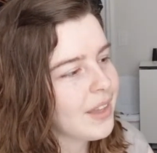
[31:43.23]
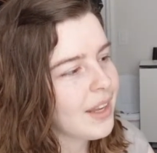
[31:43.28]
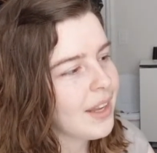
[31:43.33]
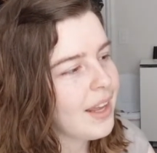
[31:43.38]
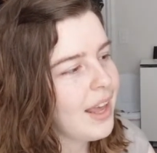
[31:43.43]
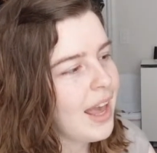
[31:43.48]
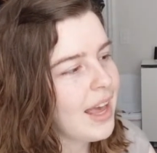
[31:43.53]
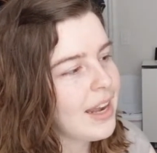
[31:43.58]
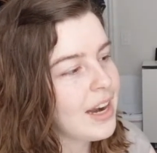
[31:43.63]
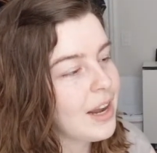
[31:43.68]

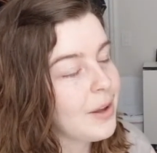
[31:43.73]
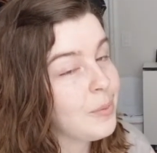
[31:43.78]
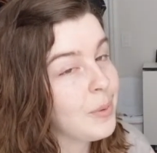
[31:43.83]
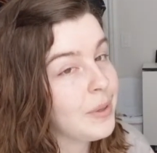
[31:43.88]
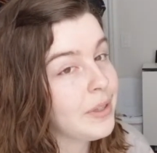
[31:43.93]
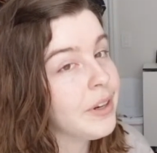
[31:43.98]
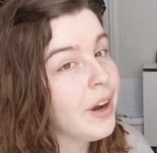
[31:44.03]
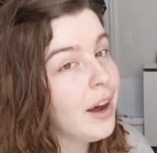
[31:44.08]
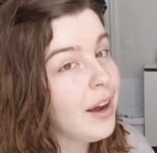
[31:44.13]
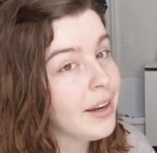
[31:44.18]
And I've
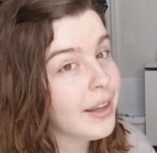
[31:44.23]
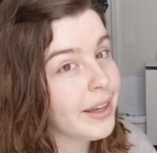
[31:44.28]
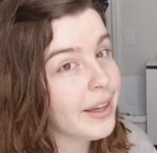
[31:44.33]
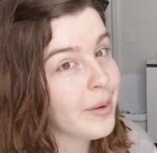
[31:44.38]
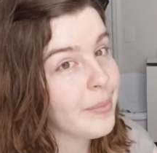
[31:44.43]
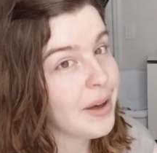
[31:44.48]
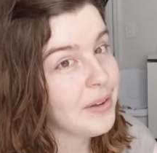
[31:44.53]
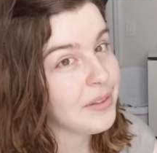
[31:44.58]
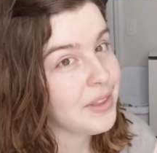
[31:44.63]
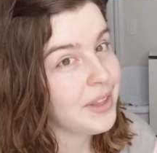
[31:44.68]
been talking
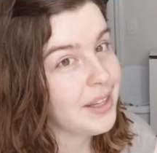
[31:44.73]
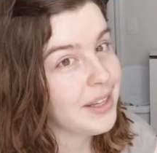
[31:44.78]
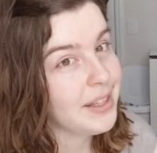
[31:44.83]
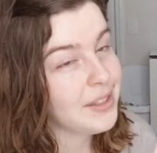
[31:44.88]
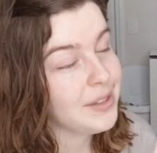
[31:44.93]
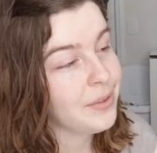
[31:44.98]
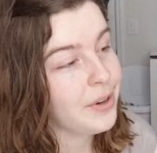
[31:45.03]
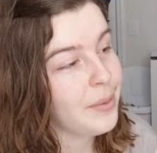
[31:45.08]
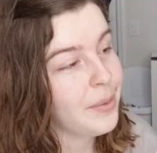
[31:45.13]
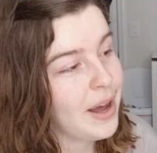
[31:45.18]
about
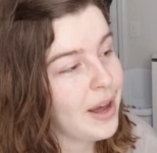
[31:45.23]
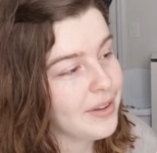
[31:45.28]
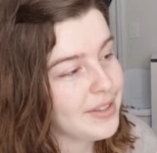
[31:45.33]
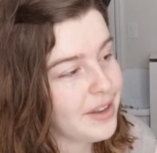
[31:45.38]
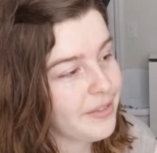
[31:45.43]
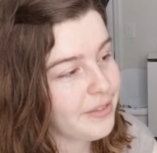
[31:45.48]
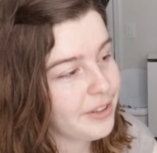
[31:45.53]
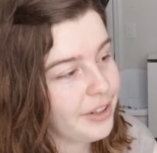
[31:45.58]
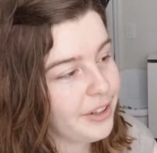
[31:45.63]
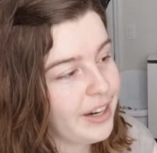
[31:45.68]
this for about
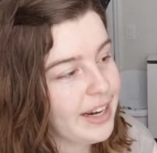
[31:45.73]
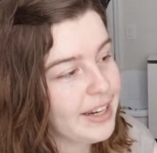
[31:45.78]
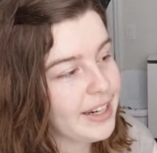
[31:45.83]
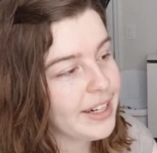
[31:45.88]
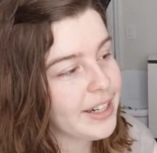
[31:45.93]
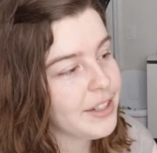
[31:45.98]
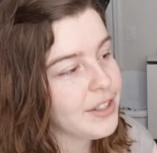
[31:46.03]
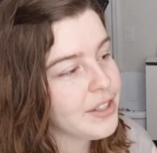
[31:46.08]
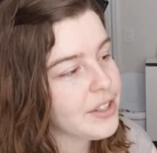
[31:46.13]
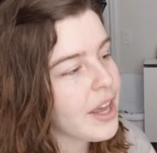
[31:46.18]
7 or 8
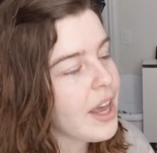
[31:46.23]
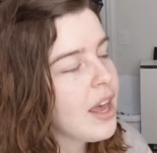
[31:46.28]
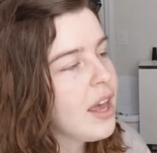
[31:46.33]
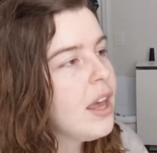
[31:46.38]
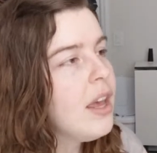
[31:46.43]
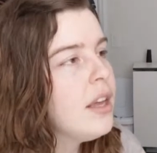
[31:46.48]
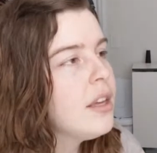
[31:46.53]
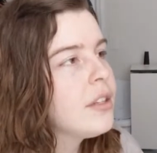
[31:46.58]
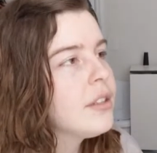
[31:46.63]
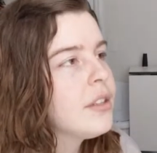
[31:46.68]
years.
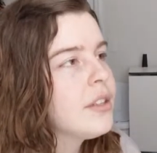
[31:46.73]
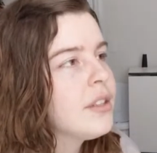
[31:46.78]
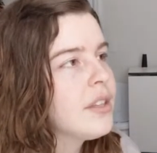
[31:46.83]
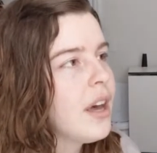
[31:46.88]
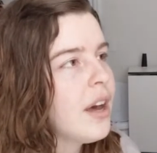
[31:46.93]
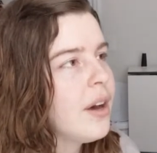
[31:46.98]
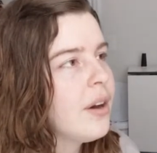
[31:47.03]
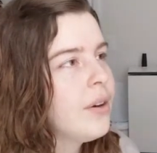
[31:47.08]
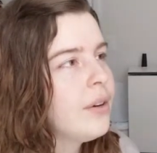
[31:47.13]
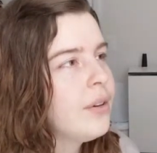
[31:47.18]

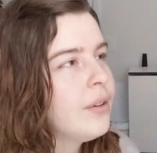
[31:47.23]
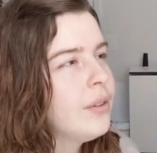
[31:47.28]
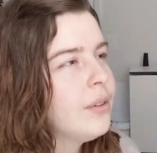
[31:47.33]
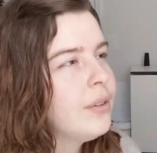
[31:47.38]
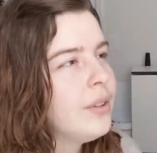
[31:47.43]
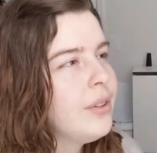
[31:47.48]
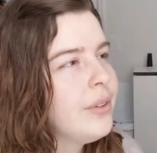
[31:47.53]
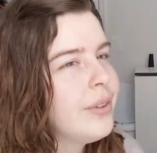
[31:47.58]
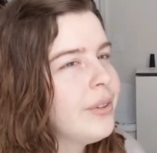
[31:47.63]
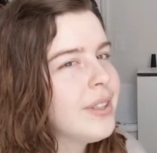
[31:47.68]
So
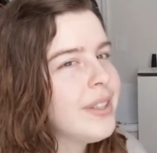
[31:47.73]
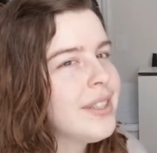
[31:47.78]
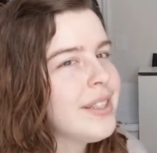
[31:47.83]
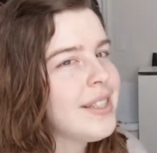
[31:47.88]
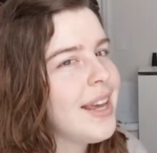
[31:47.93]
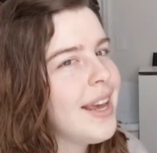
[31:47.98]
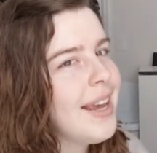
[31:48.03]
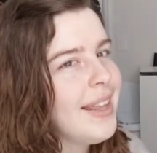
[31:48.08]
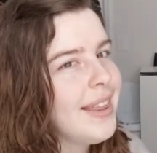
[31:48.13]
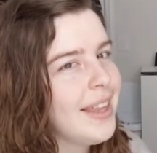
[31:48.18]
you could
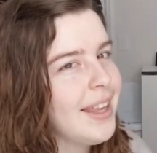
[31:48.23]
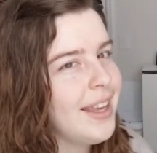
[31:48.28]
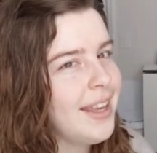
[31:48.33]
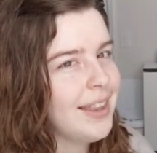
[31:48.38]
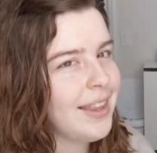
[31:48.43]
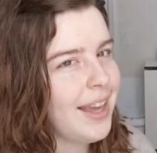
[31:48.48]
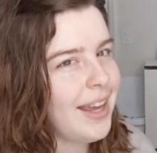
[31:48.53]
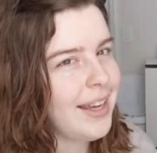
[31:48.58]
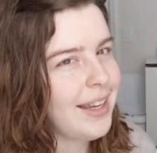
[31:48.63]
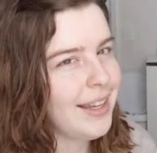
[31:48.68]
say that,
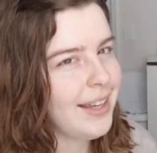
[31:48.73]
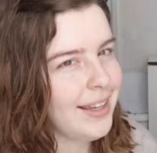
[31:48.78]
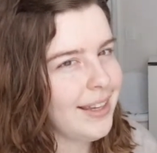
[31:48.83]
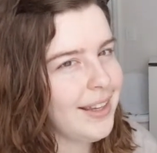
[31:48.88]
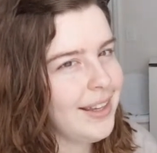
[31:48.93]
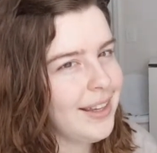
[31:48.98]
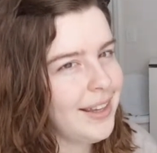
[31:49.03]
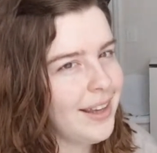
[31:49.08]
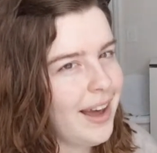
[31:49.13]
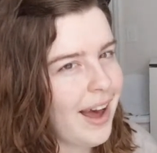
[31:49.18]
like,
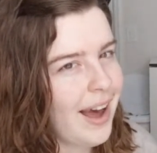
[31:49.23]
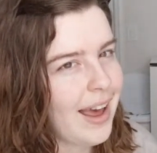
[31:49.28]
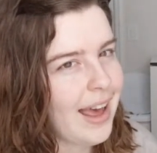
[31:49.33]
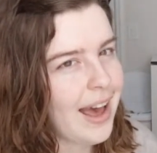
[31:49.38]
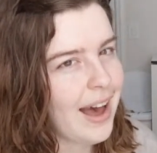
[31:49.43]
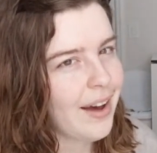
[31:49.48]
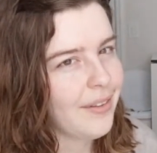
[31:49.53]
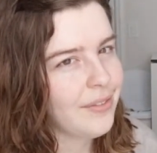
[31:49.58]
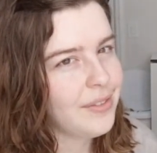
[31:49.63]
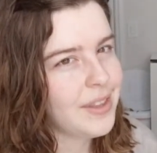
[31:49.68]
I
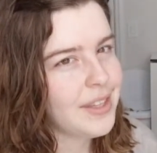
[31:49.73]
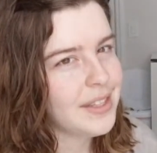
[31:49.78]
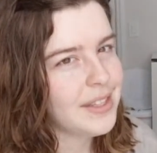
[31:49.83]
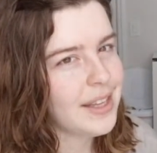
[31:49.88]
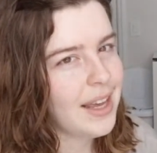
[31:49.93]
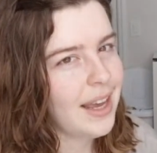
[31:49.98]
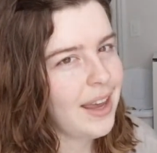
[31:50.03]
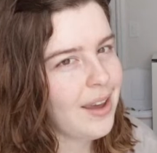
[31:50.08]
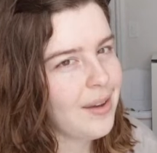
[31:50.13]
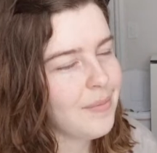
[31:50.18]
have the
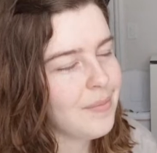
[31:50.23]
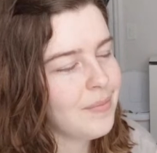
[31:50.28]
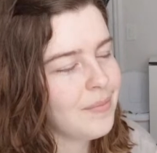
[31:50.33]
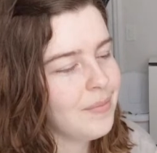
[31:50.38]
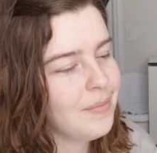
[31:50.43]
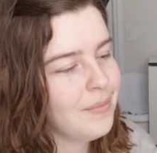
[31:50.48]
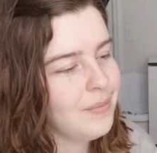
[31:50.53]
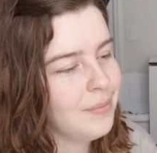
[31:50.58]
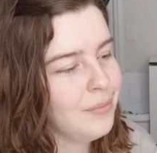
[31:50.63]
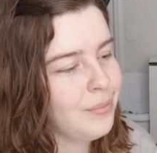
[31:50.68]
same
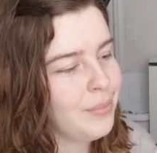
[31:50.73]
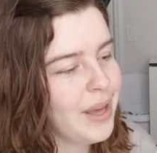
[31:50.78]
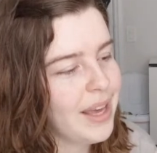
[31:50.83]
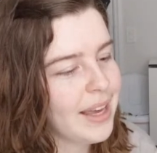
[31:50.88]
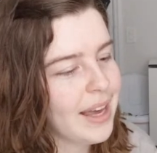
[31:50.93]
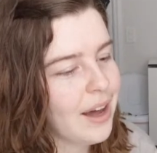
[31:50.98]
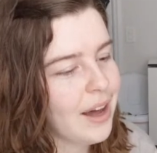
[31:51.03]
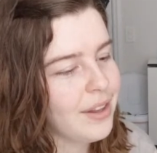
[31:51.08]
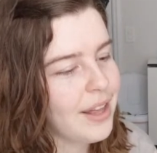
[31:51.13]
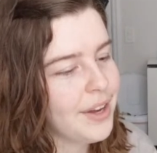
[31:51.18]
big
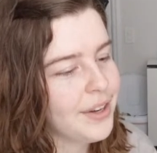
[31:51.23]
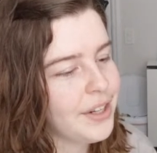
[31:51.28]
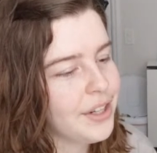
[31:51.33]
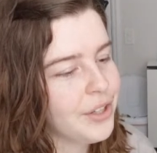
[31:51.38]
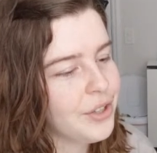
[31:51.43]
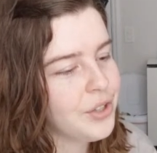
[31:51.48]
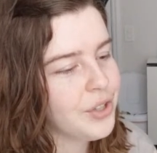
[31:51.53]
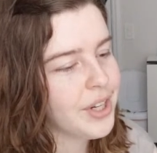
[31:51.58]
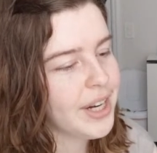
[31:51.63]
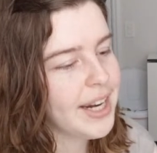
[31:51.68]

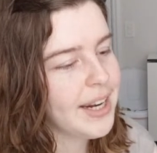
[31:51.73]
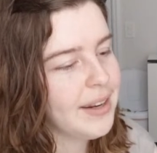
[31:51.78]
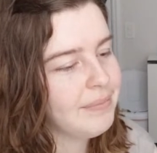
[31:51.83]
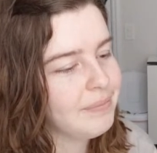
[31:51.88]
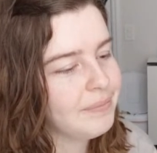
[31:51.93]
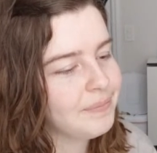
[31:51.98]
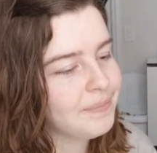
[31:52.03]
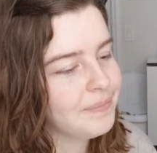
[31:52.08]
outlandish dream,